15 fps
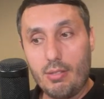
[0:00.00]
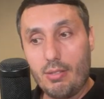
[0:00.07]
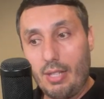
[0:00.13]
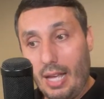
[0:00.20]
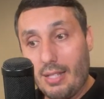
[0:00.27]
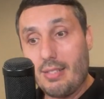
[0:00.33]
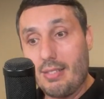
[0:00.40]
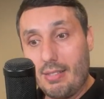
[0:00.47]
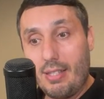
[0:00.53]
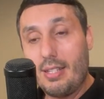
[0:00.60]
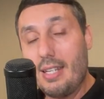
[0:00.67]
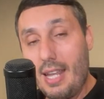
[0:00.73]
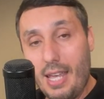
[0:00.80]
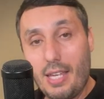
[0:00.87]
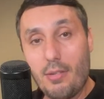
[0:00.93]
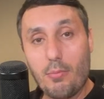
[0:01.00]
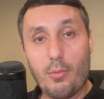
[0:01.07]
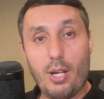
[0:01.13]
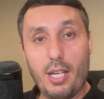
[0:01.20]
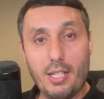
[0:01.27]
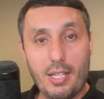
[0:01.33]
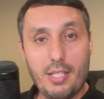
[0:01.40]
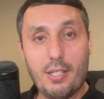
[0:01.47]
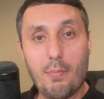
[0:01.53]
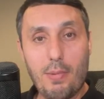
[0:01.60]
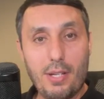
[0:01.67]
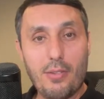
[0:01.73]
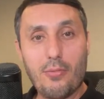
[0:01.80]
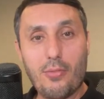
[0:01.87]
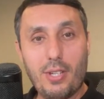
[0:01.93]
That's the name, right?
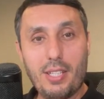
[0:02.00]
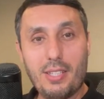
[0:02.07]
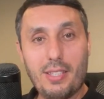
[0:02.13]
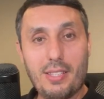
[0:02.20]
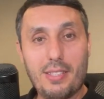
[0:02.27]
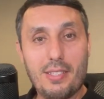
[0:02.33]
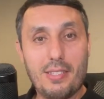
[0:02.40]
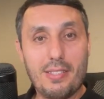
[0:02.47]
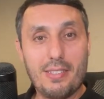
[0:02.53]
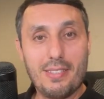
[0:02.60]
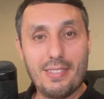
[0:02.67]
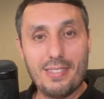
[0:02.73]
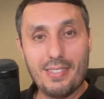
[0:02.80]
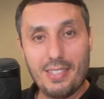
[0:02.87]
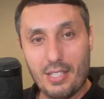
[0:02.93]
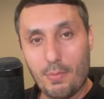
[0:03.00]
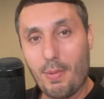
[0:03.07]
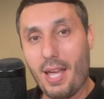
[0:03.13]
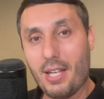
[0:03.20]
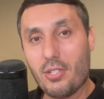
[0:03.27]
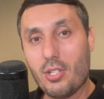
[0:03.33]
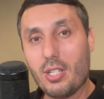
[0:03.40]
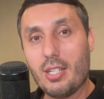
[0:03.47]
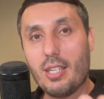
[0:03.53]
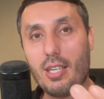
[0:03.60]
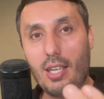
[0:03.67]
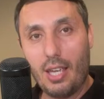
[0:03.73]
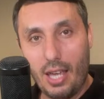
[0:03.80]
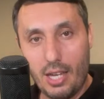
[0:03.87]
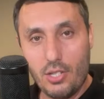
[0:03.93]
Independent freight
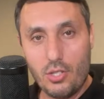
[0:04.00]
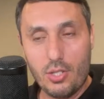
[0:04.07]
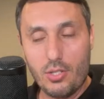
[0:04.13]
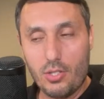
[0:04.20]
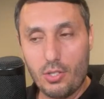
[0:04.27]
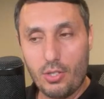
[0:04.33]
dispatching agency.